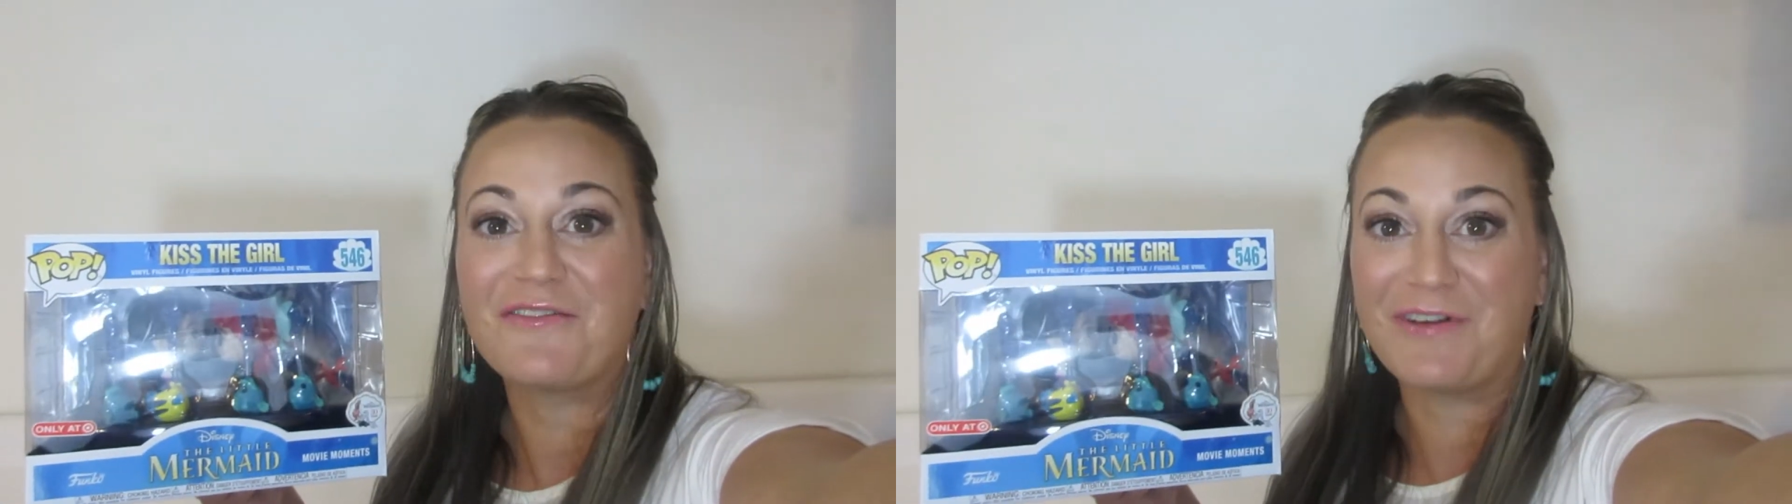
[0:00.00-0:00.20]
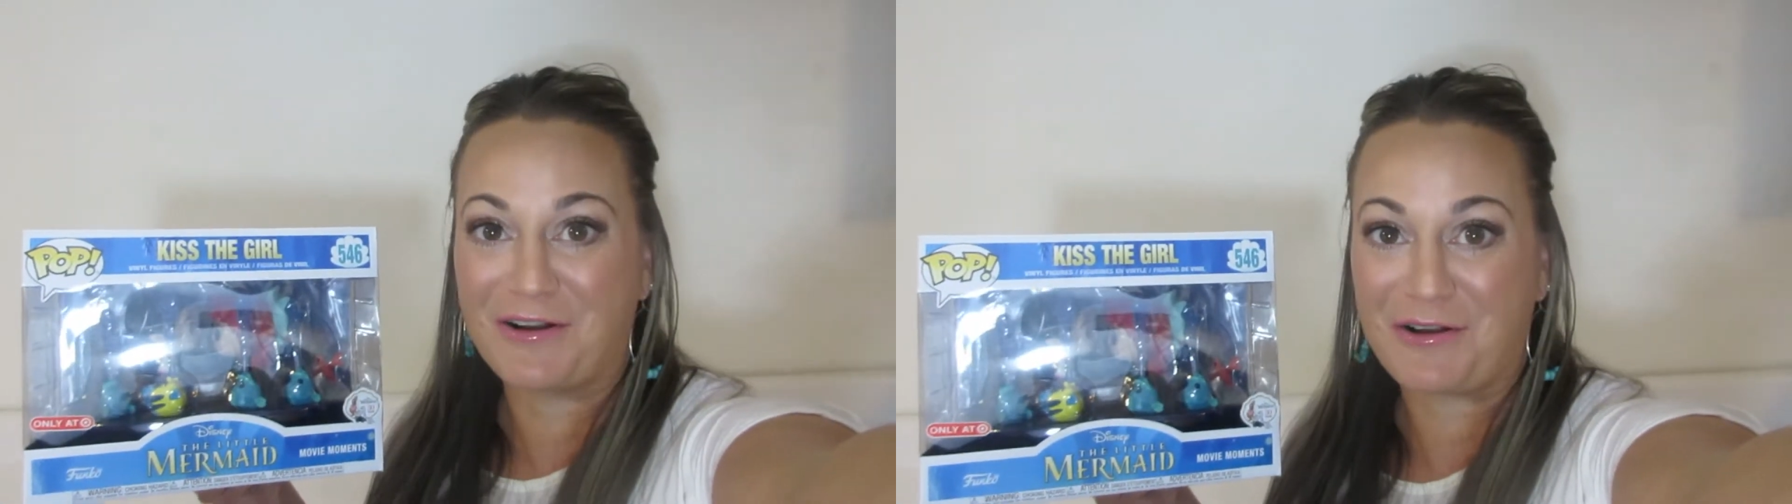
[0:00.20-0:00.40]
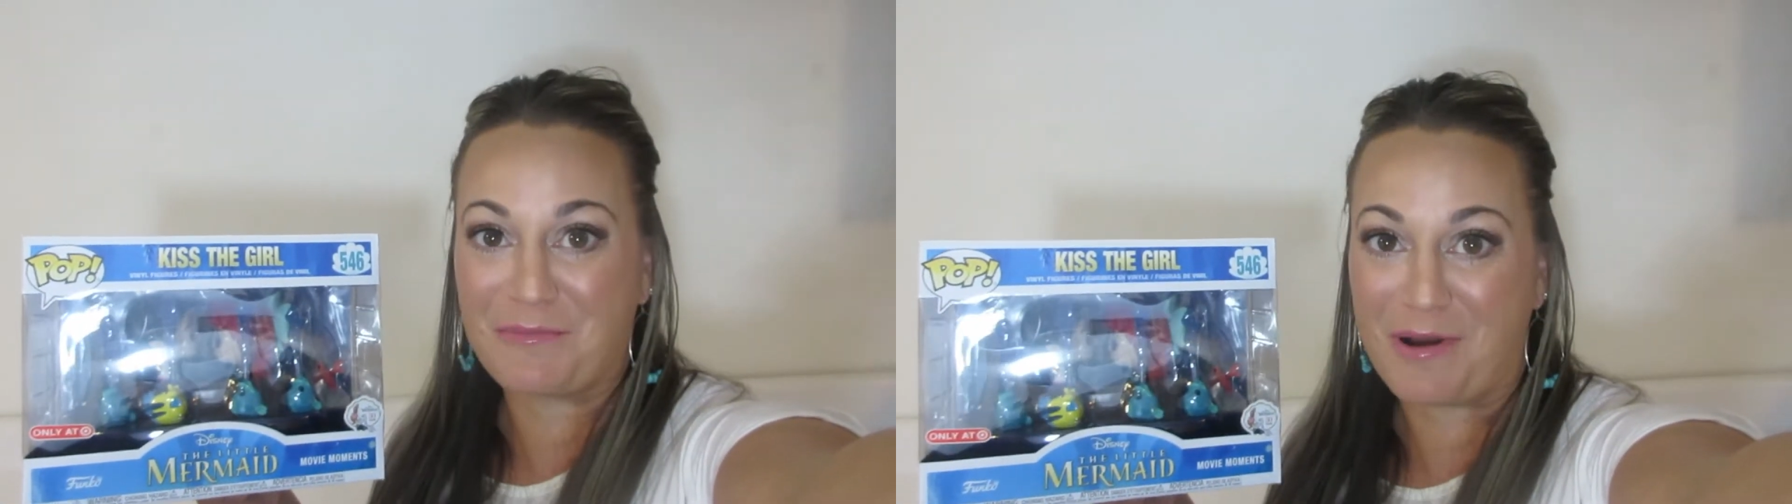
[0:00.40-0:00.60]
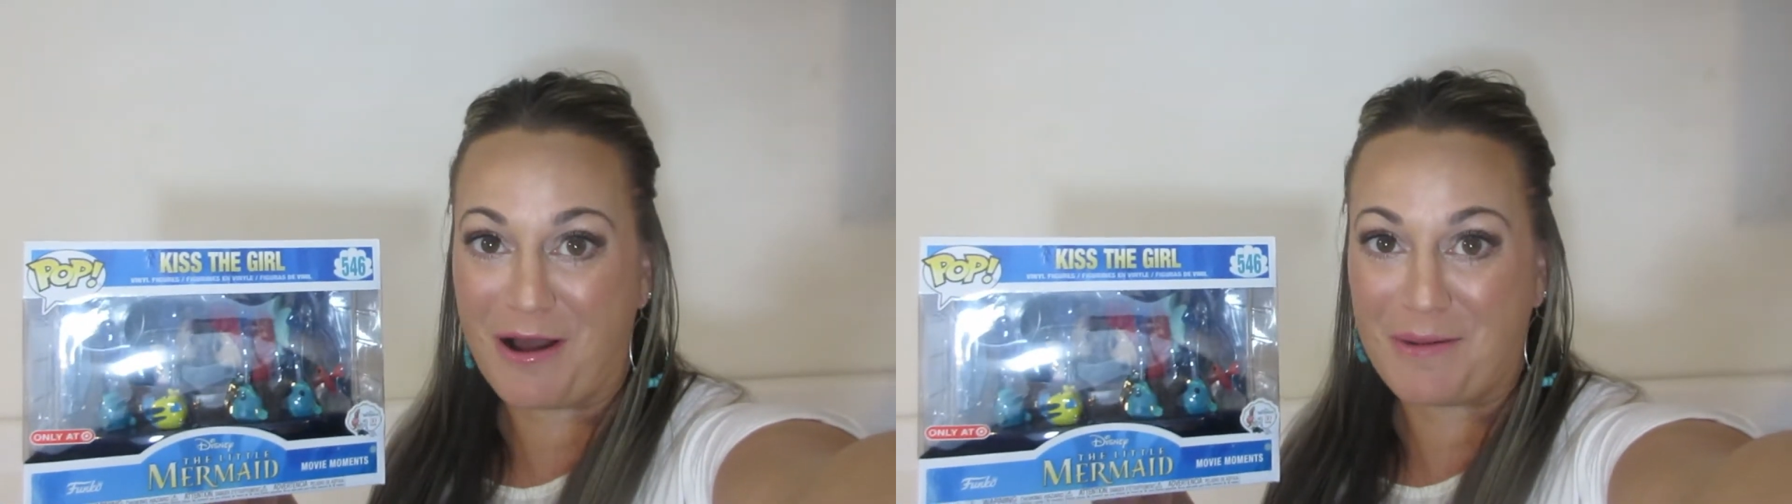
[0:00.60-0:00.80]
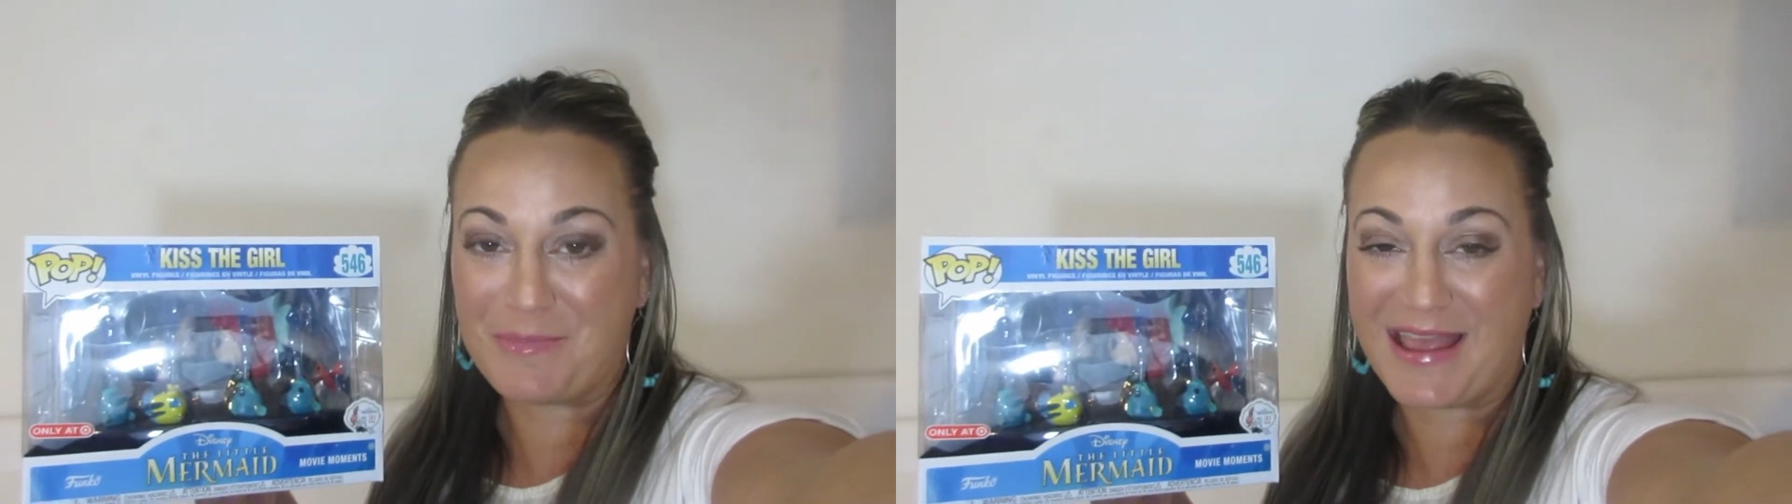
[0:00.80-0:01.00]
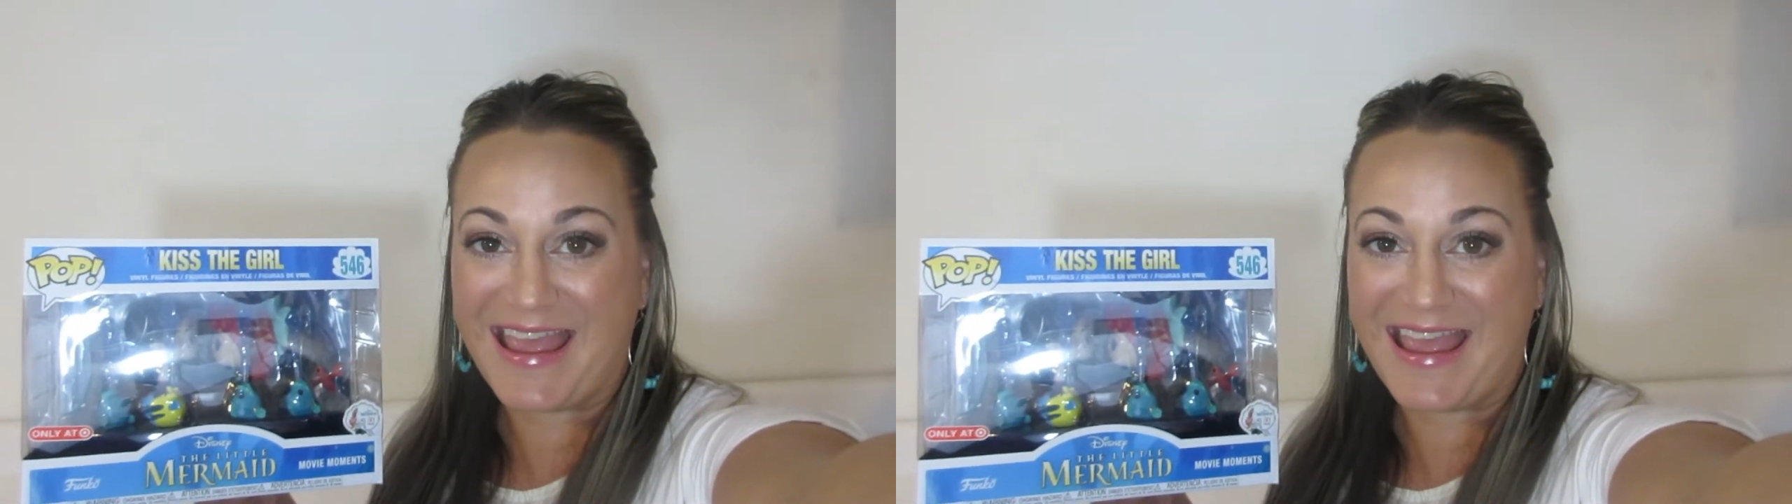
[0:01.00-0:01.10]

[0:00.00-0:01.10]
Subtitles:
Funko Pop,